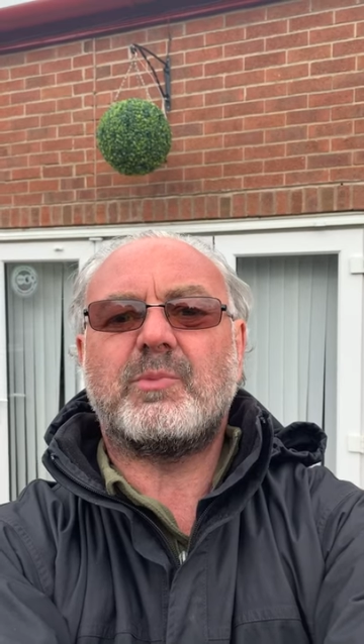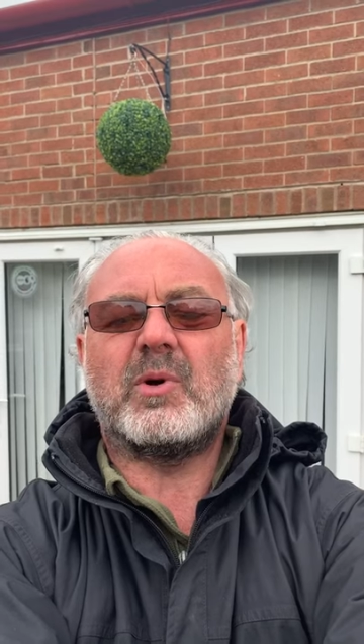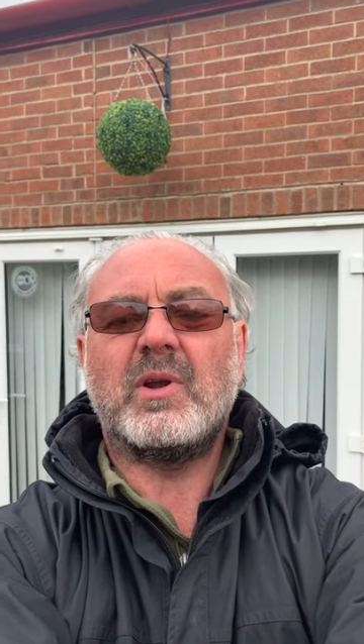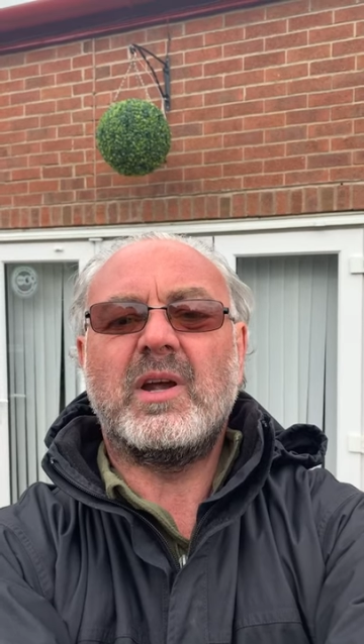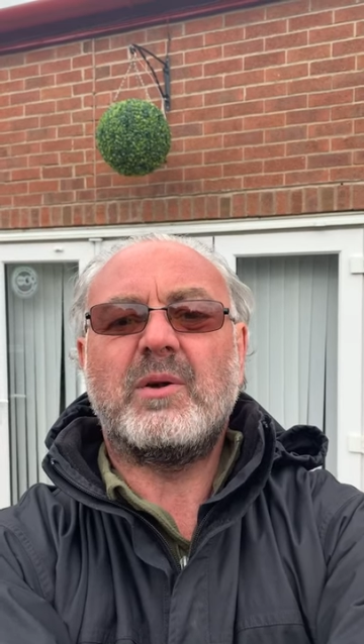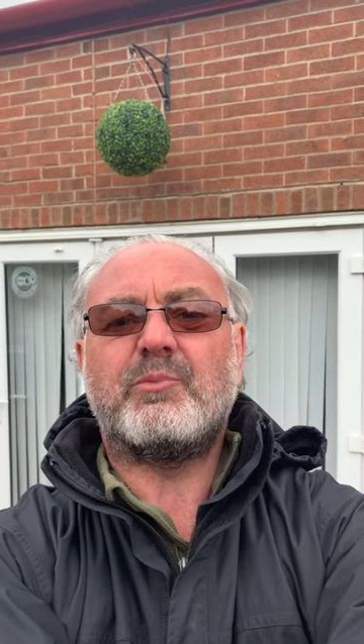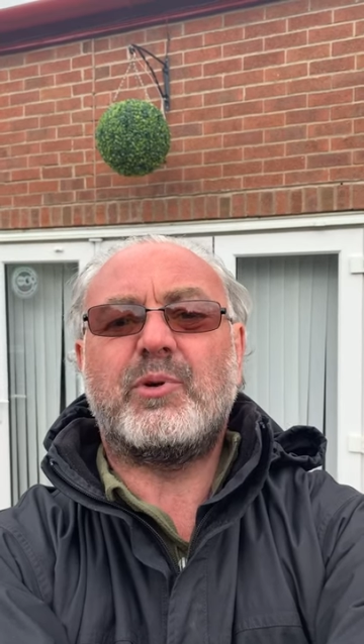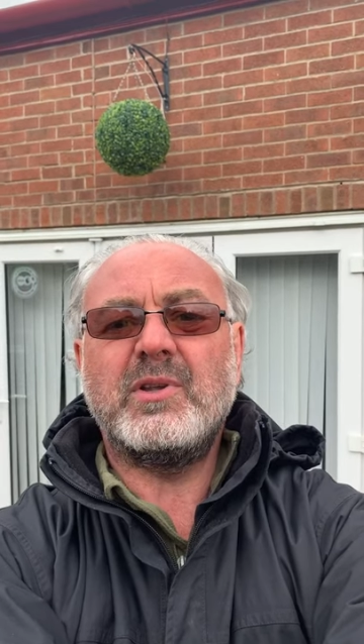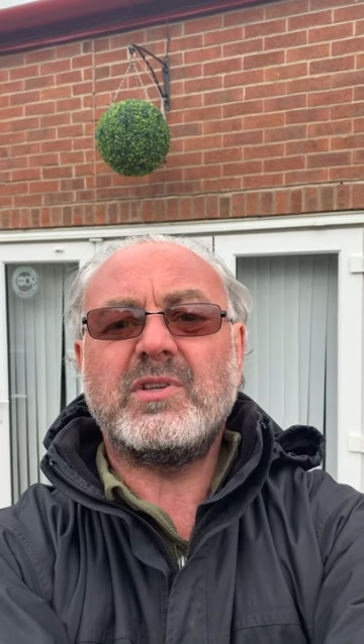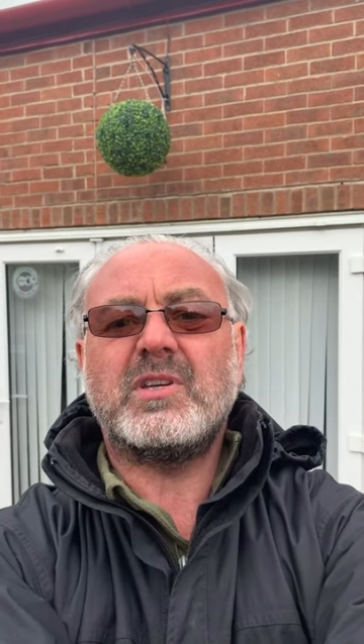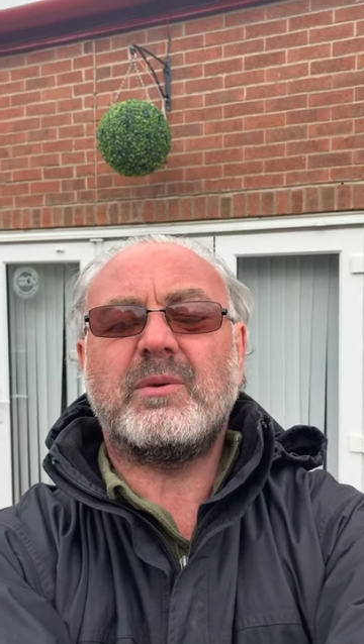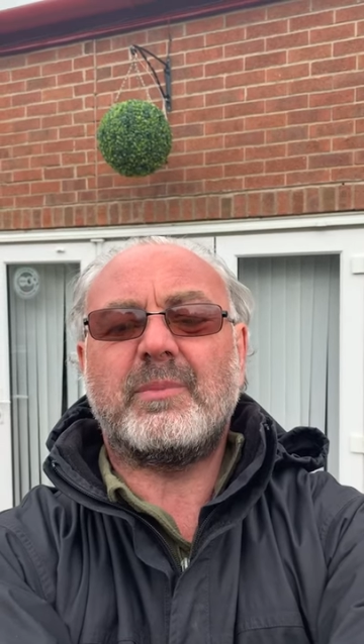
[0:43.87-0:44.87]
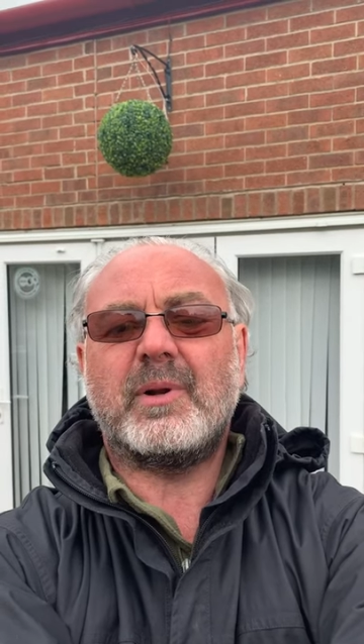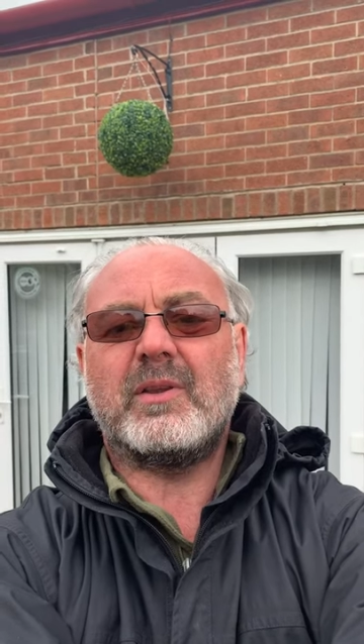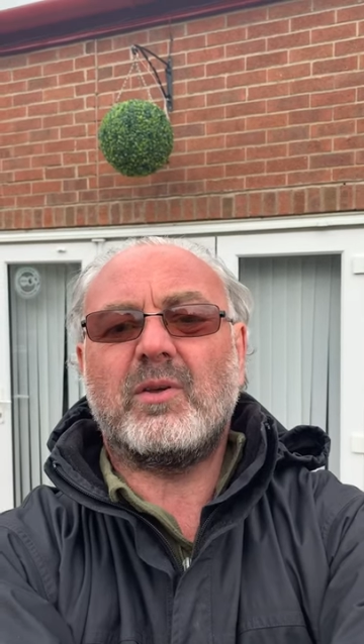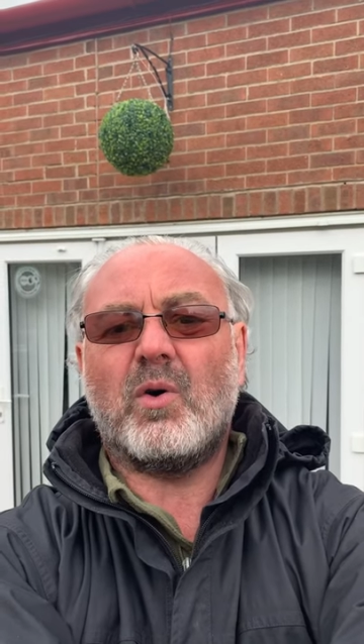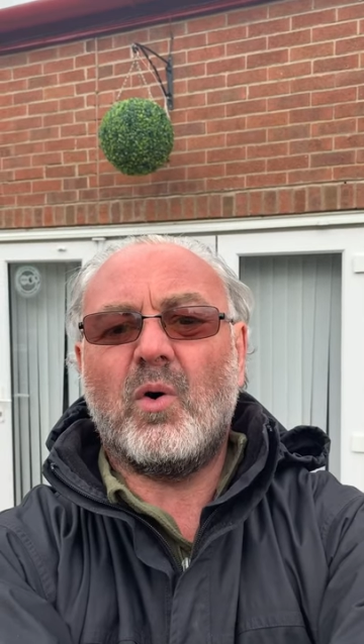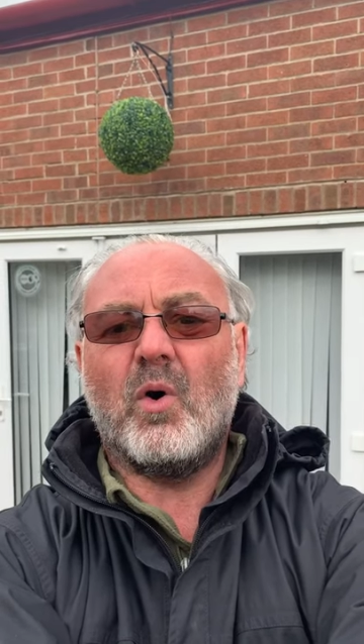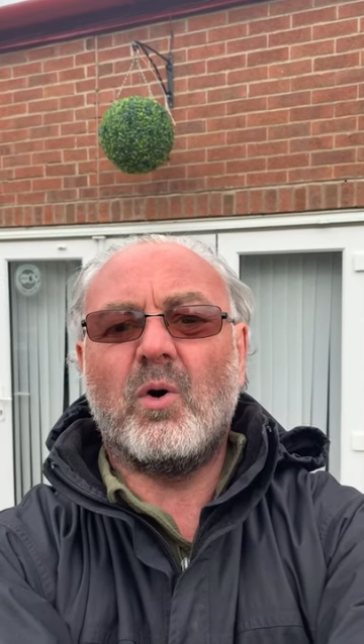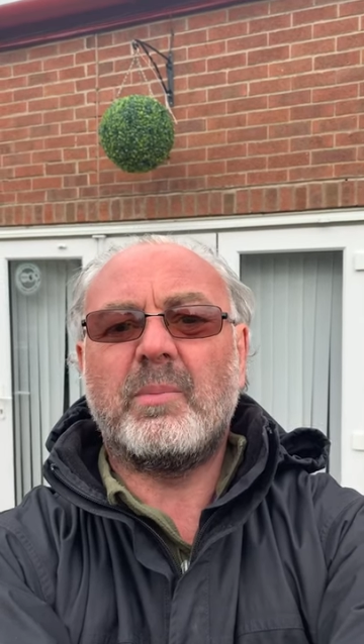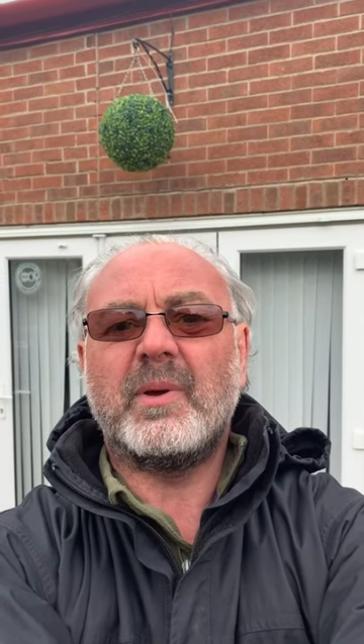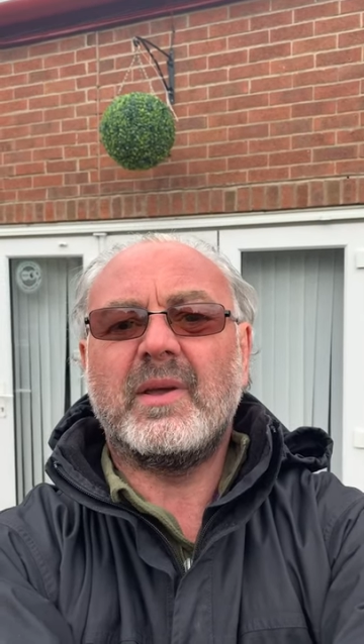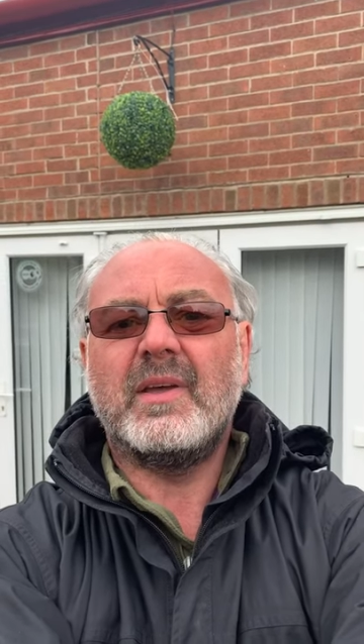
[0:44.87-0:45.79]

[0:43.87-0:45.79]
but principally the hub